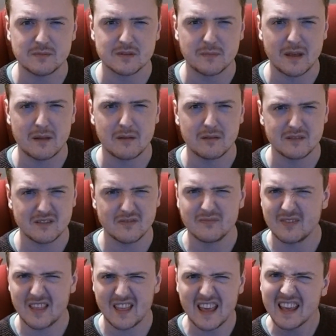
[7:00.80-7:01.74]
a bit
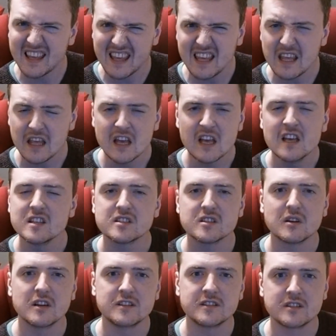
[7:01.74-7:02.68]
icky,
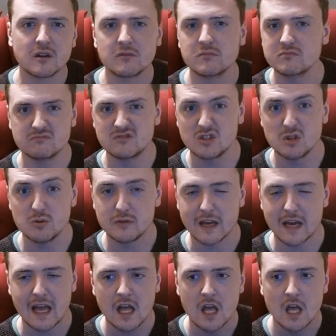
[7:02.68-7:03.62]
so I don't do
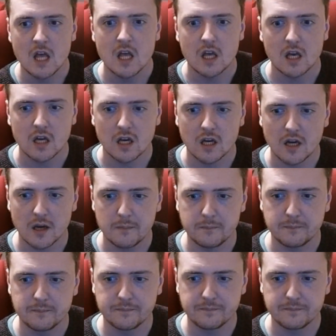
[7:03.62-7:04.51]
that. And